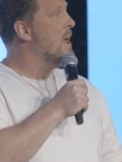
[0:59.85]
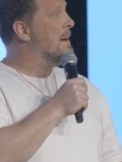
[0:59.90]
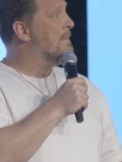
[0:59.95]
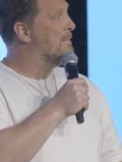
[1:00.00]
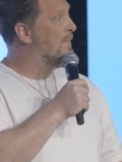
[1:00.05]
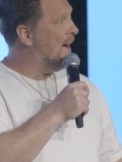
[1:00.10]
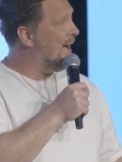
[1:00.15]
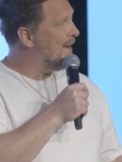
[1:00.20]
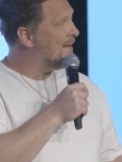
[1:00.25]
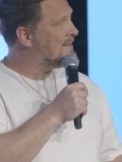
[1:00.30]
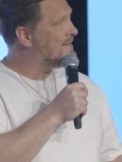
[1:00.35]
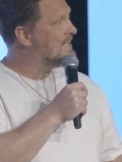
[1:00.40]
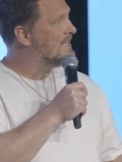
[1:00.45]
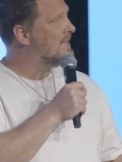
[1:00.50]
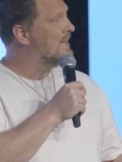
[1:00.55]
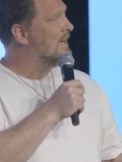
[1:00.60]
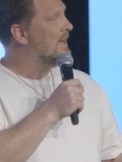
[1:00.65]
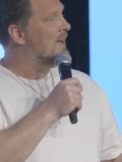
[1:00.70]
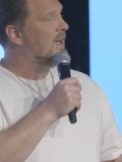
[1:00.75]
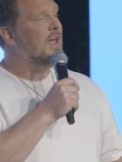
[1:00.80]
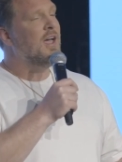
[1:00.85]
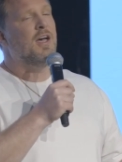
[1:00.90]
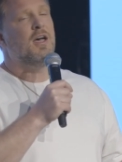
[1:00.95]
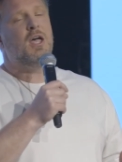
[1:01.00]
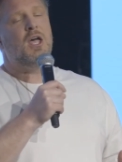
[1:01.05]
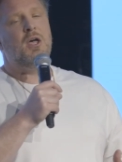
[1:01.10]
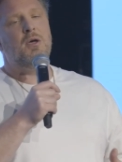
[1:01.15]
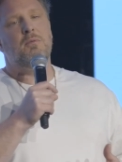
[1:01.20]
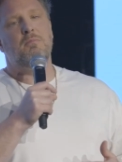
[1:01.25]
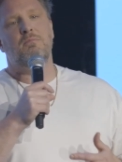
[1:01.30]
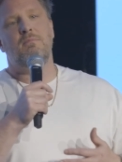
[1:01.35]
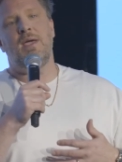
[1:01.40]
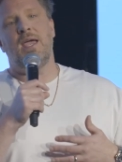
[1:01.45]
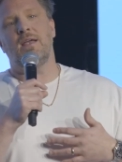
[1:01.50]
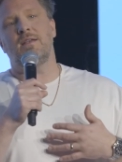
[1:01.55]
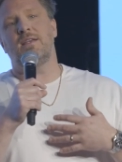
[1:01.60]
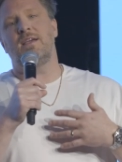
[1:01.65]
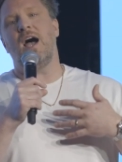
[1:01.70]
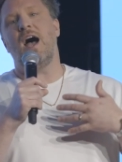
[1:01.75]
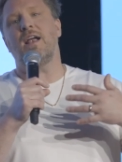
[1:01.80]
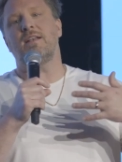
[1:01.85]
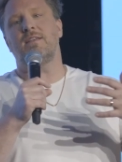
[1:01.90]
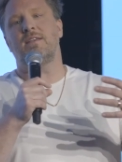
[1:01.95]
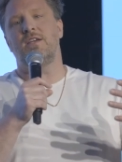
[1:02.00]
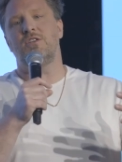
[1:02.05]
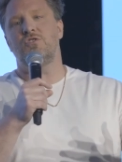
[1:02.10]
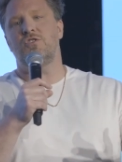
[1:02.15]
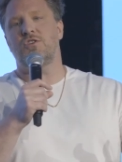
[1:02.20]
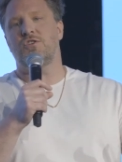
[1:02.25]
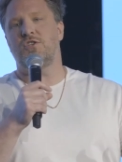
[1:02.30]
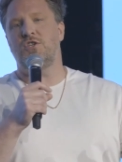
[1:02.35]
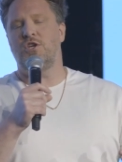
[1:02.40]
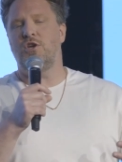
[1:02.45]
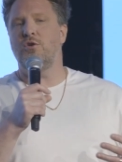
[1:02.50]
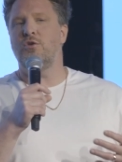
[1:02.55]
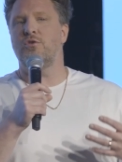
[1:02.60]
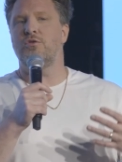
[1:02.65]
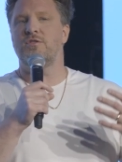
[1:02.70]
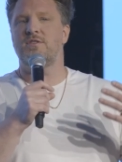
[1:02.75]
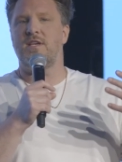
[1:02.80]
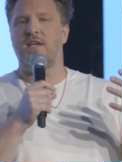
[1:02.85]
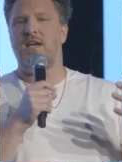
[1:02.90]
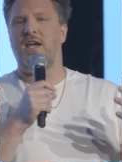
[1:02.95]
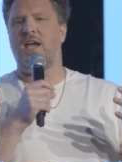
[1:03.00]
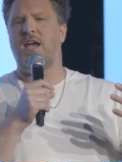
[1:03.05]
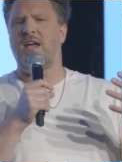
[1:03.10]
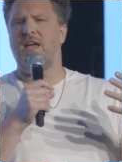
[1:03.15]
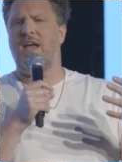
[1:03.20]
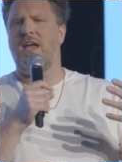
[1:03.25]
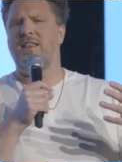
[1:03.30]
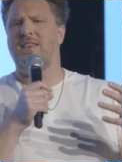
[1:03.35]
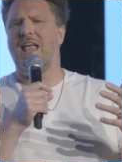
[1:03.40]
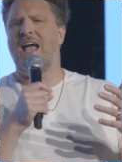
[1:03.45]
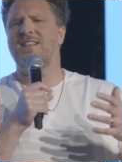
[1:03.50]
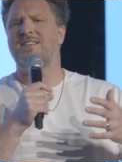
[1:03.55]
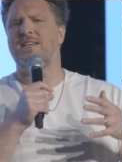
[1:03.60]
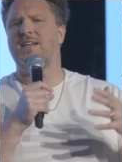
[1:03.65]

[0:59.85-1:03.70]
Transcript: But uh, man, God can just use. And, that's an